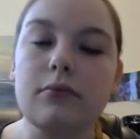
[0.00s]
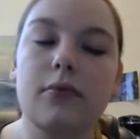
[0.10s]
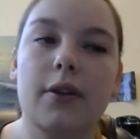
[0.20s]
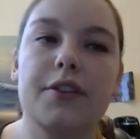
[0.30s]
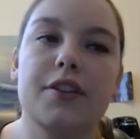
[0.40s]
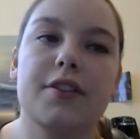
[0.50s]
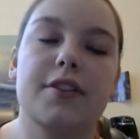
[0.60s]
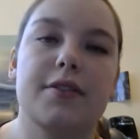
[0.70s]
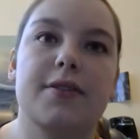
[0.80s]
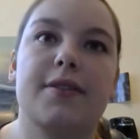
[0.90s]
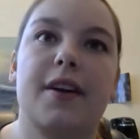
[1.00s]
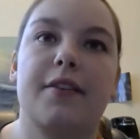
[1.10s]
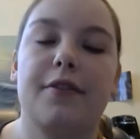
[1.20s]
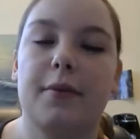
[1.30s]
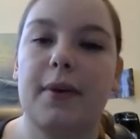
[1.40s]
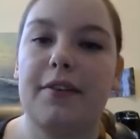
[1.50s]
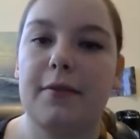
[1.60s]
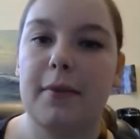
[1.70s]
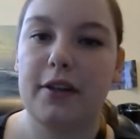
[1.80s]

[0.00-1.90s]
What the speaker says: which is kind of fun. We have to make